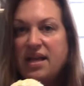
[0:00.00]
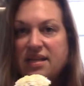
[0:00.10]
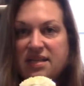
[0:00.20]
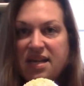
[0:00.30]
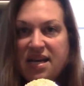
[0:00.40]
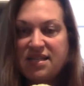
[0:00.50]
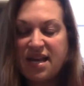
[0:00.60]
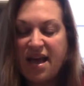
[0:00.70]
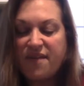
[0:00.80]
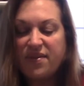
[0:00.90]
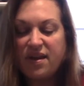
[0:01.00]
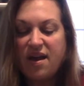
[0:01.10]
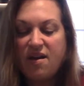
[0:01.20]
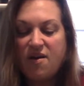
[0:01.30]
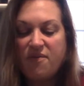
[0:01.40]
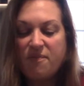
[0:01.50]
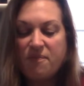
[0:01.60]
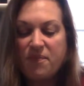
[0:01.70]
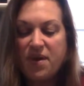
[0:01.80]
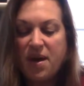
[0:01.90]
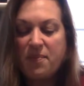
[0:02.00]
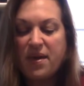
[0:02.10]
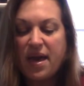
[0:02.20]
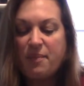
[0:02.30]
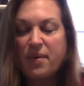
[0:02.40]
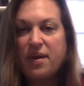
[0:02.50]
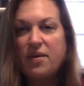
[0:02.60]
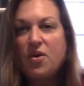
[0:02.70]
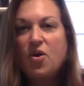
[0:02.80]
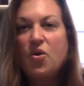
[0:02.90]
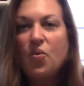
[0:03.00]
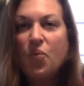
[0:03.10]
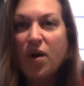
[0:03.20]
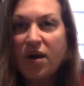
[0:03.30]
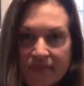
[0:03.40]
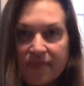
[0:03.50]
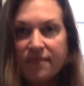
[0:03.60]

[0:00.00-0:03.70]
It's nice to have the cupcake, but what?